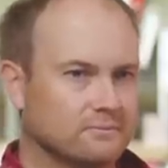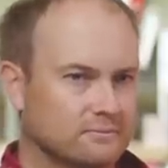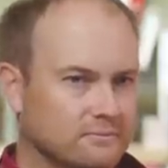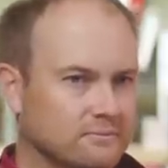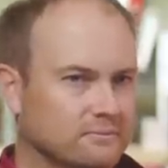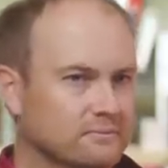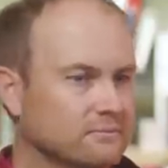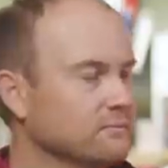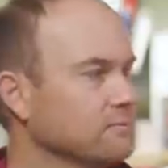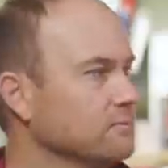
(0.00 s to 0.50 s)

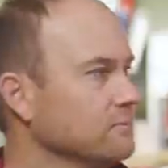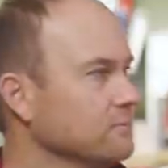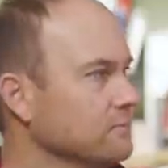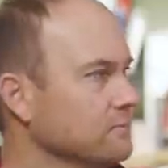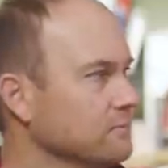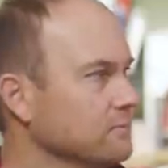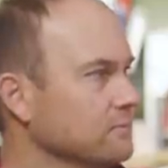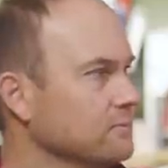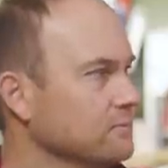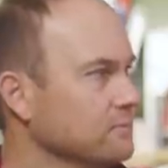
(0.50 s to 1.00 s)

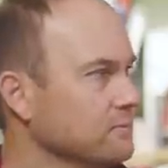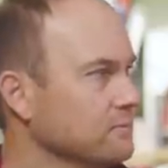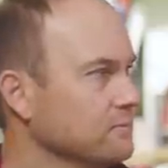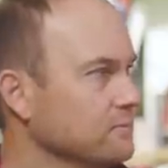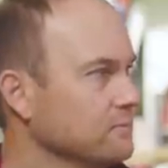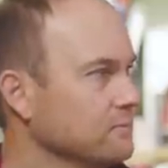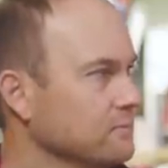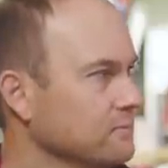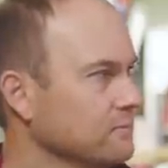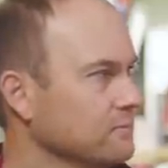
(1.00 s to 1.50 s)

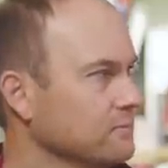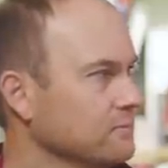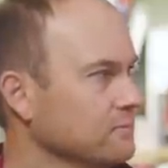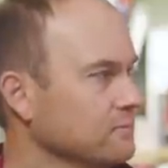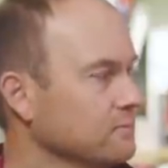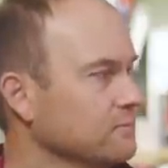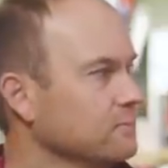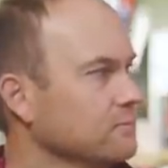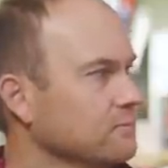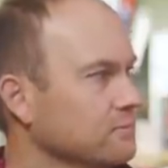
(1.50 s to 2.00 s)

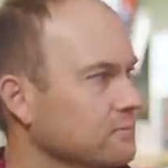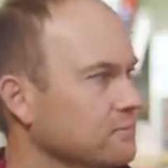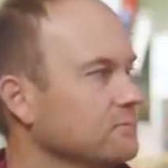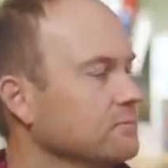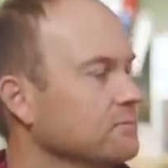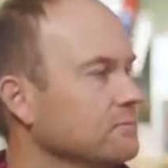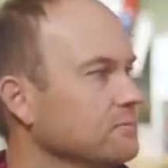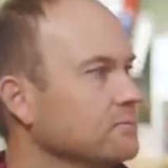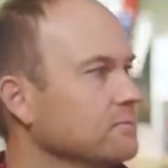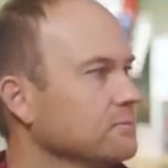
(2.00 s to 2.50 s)

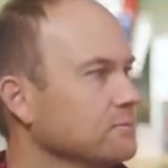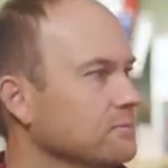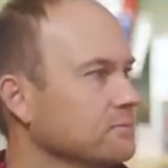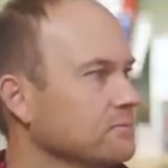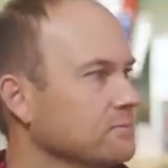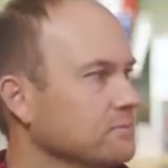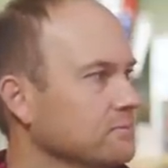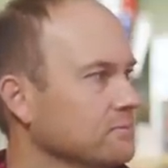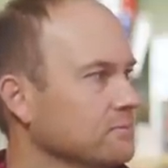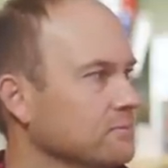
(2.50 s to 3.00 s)

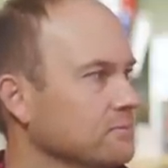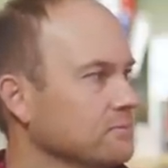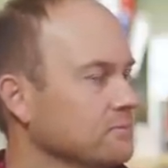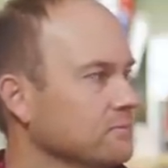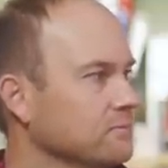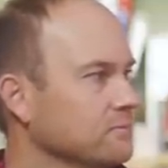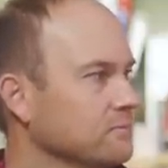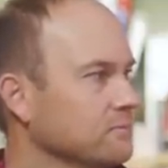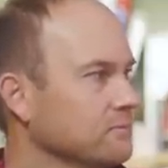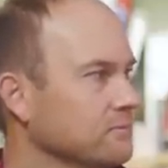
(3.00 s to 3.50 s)

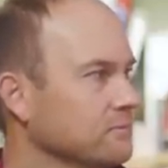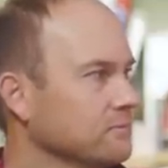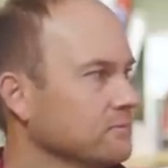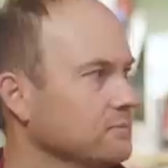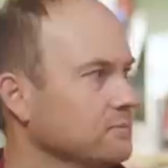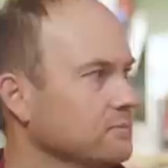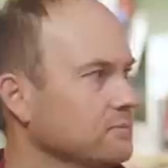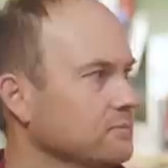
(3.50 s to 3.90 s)
No words are spoken by the person on screen.